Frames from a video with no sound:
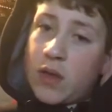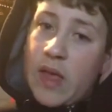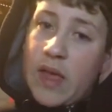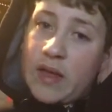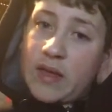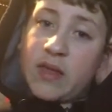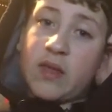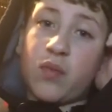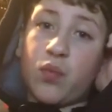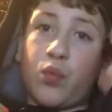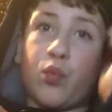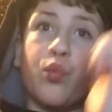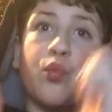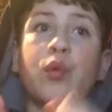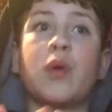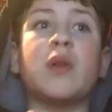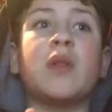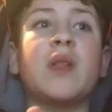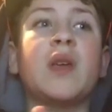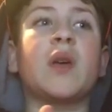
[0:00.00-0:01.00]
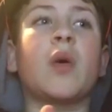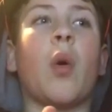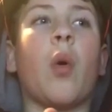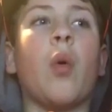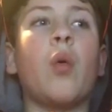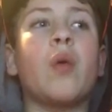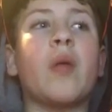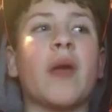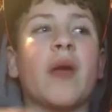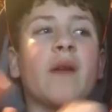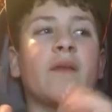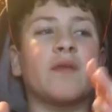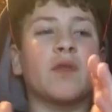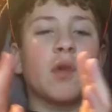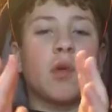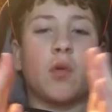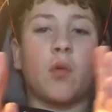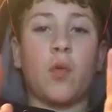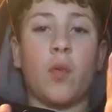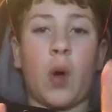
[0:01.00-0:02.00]
It's really cold
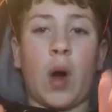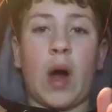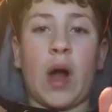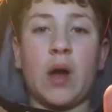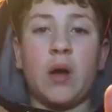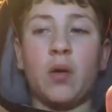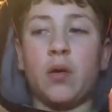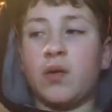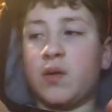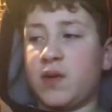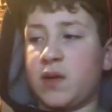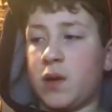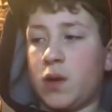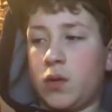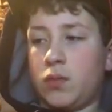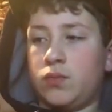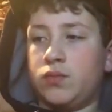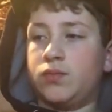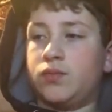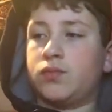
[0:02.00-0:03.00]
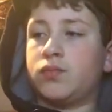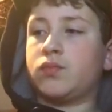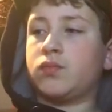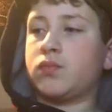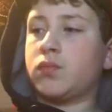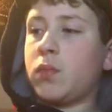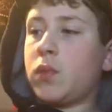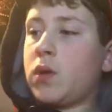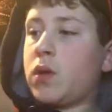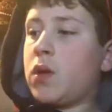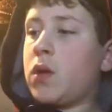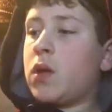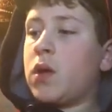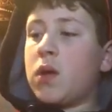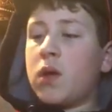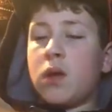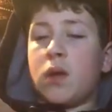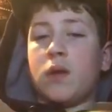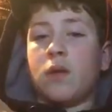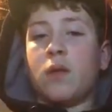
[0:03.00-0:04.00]
after a while, so
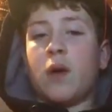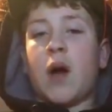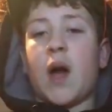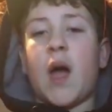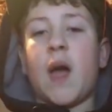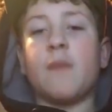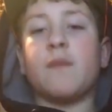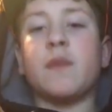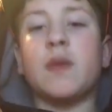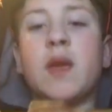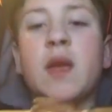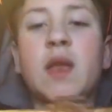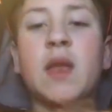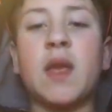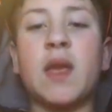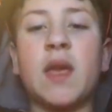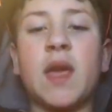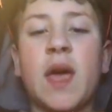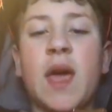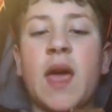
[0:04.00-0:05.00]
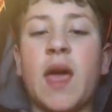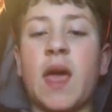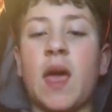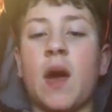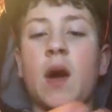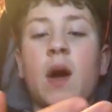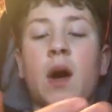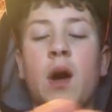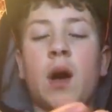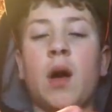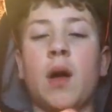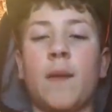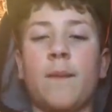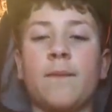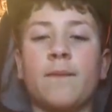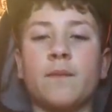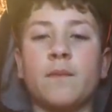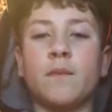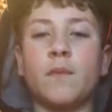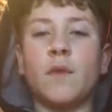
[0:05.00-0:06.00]
I'm getting a uh,
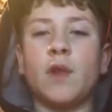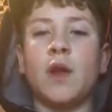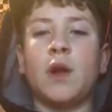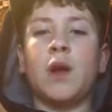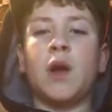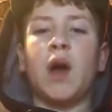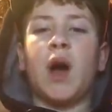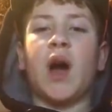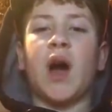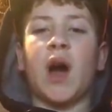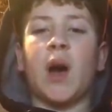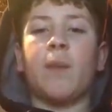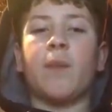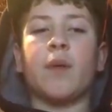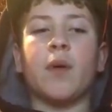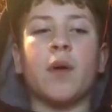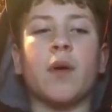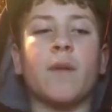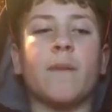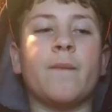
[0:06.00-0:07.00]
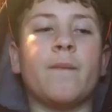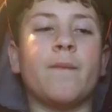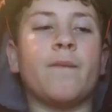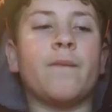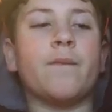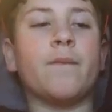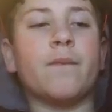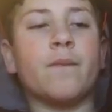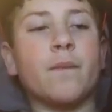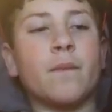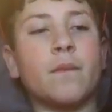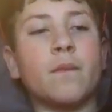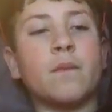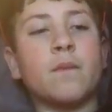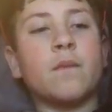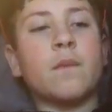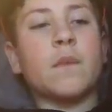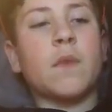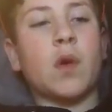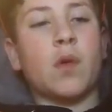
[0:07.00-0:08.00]
hopper.
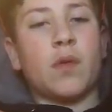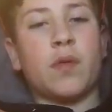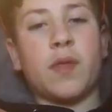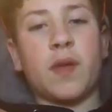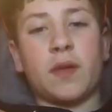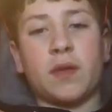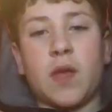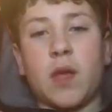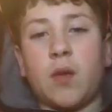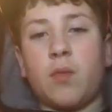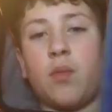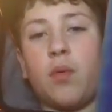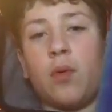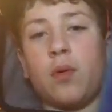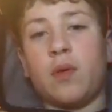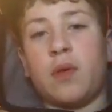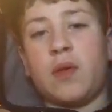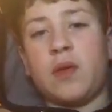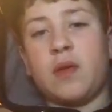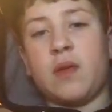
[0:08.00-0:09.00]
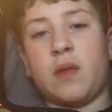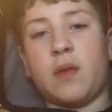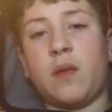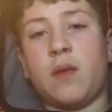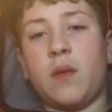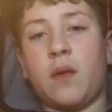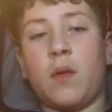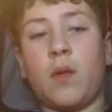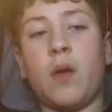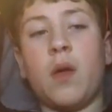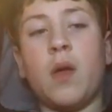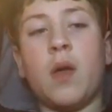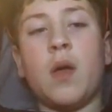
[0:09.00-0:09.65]
The thing that you pour these into.